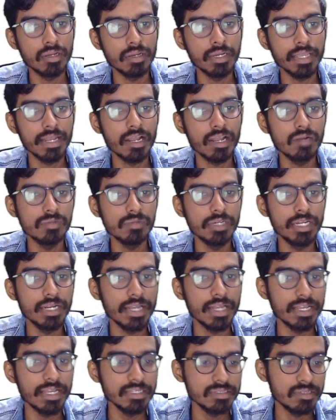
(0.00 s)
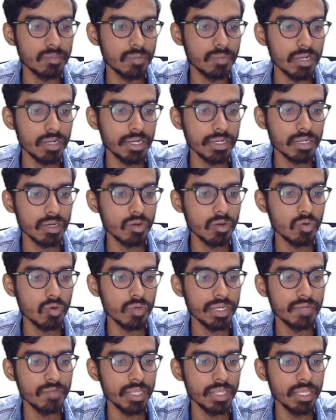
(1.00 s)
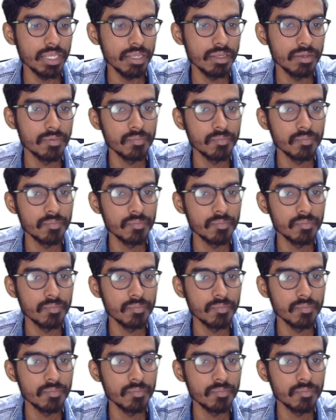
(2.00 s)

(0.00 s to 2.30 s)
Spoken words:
can also written as triple integral over v